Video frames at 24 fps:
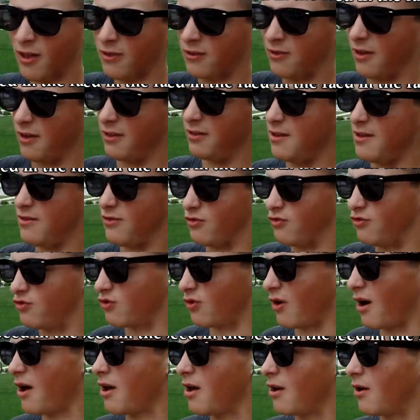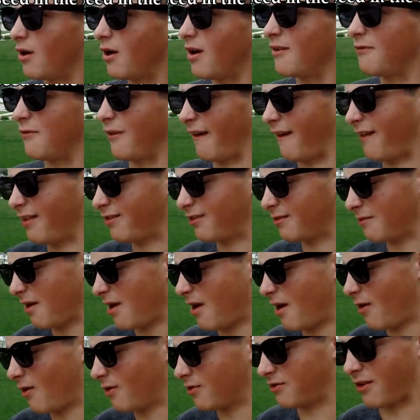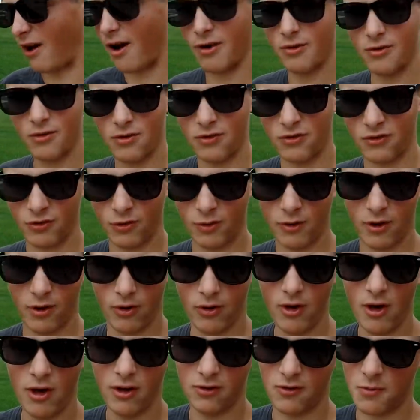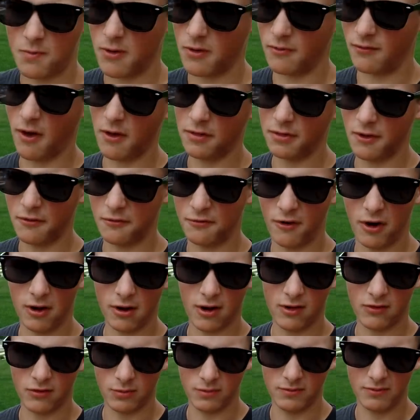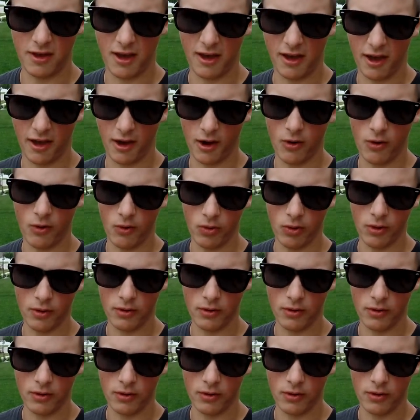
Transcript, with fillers: to at least dry it off and get some air down to the soil to prevent the fungus from taking hold.